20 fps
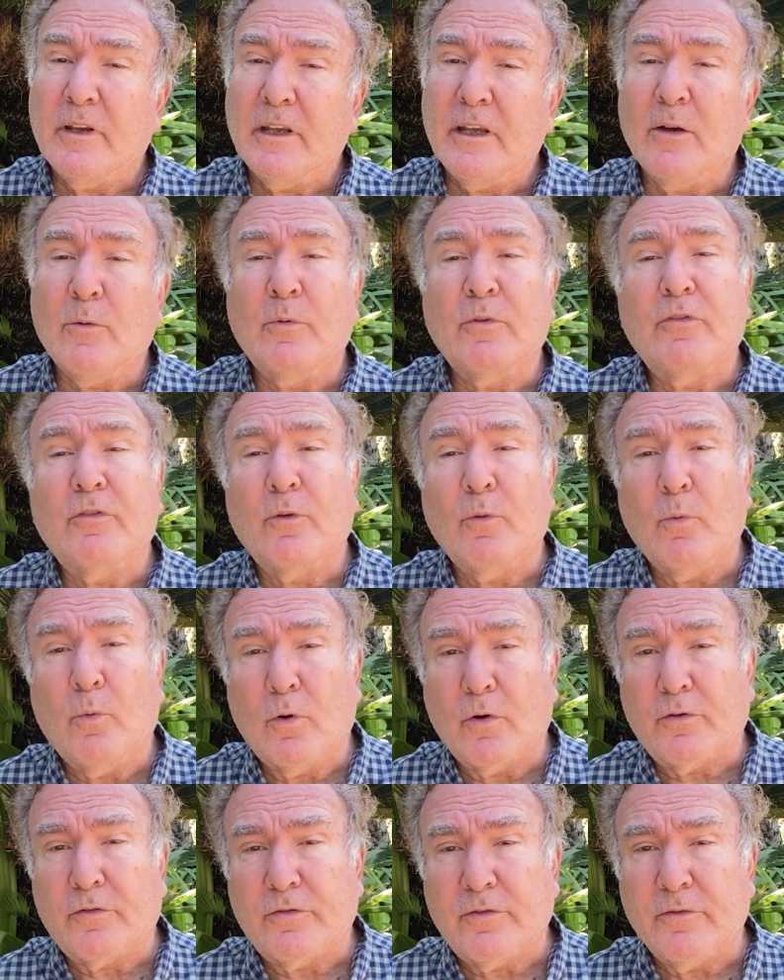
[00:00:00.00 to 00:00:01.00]
it was the
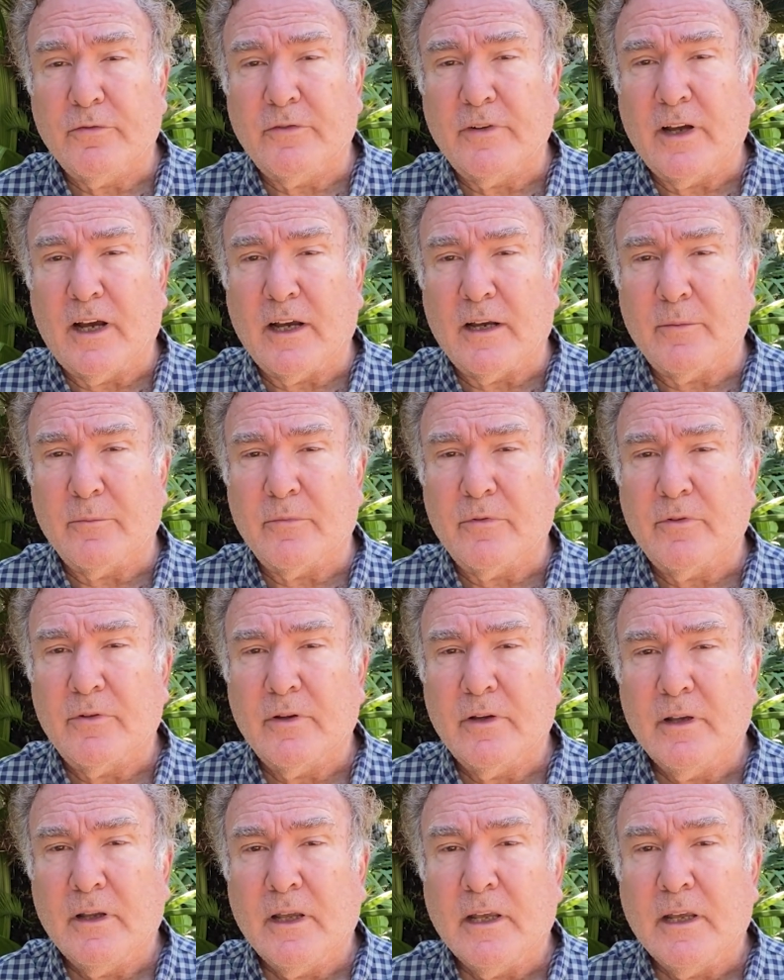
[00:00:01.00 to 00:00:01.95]
worst of times.